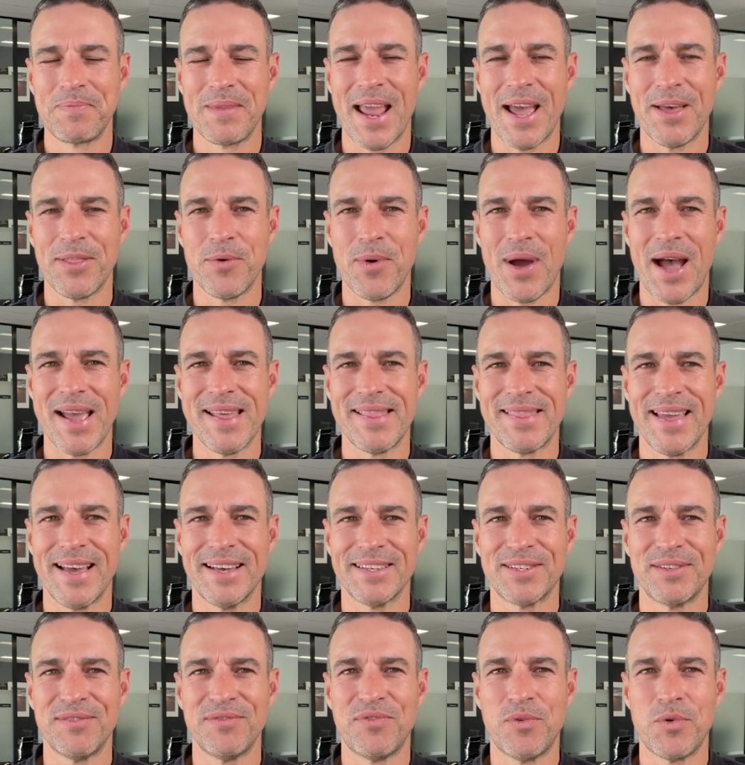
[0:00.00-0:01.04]
Now, there were
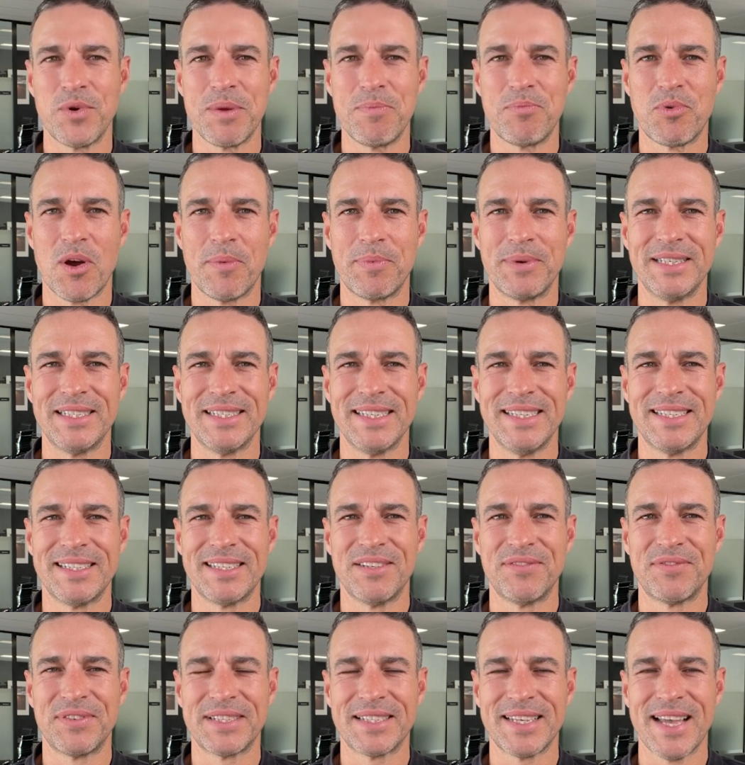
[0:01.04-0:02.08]
8,040 properties
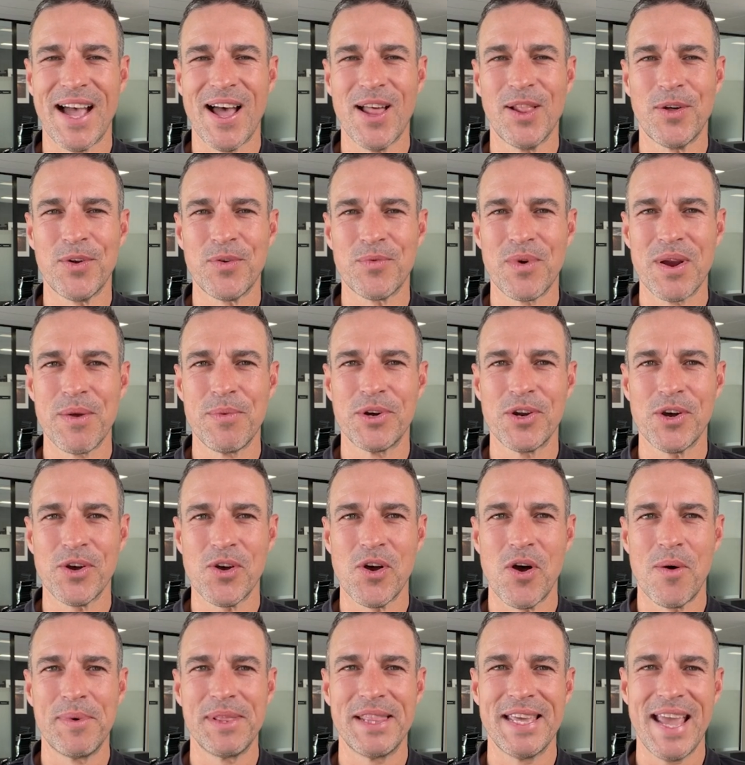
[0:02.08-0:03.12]
listed for sale on
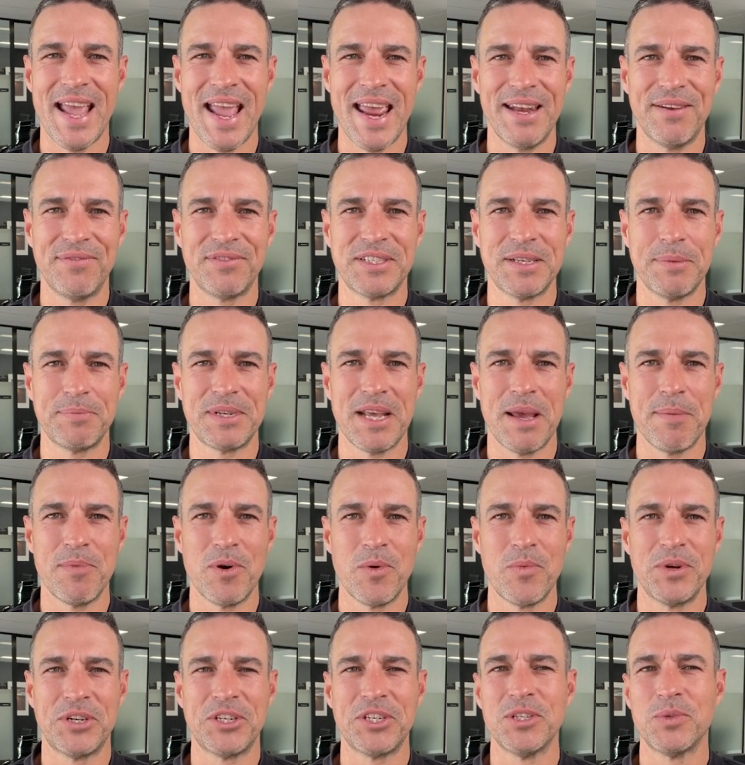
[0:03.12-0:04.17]
reiwa.com at the end of
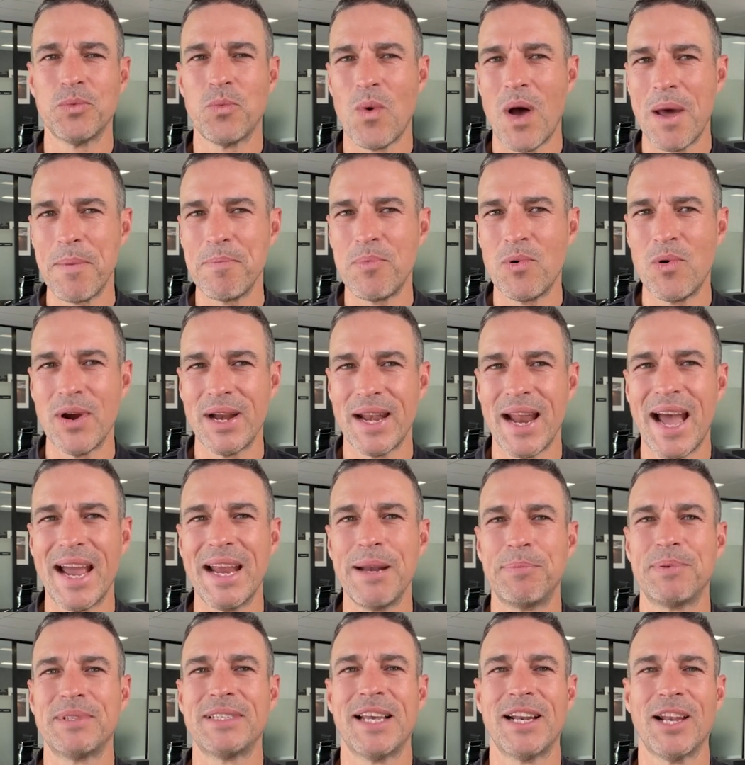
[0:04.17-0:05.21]
September, which is
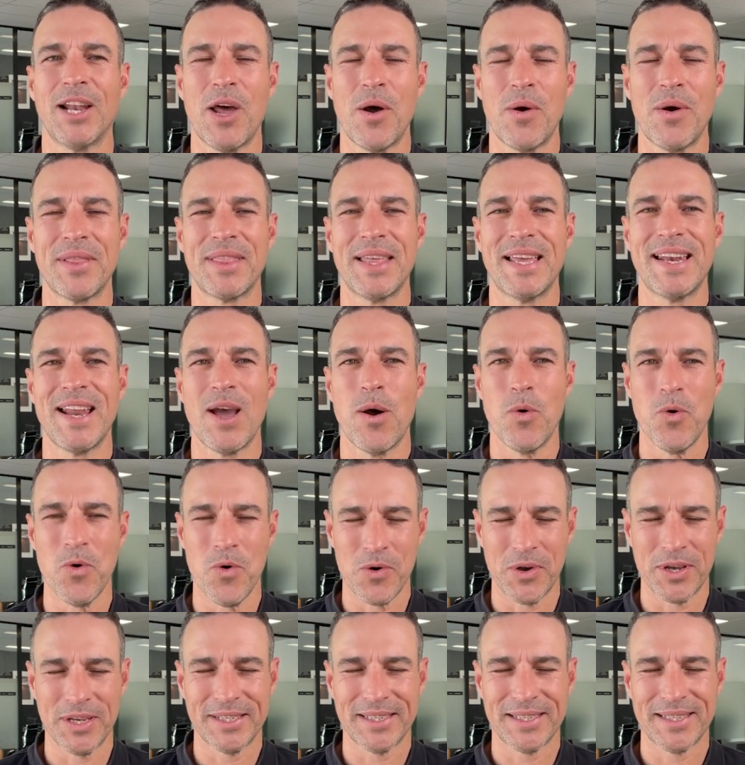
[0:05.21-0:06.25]
1.8% lower than
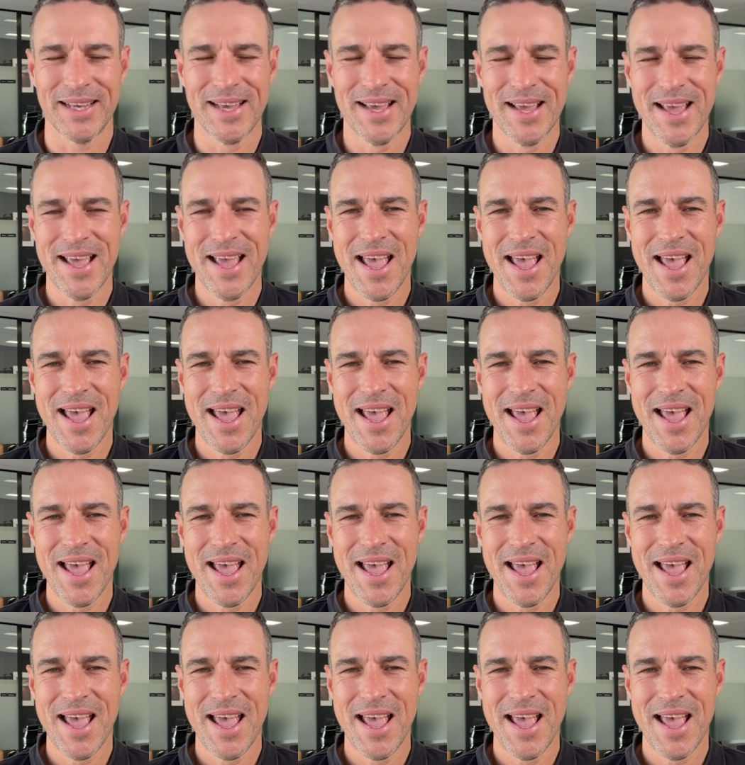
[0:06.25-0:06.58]
August.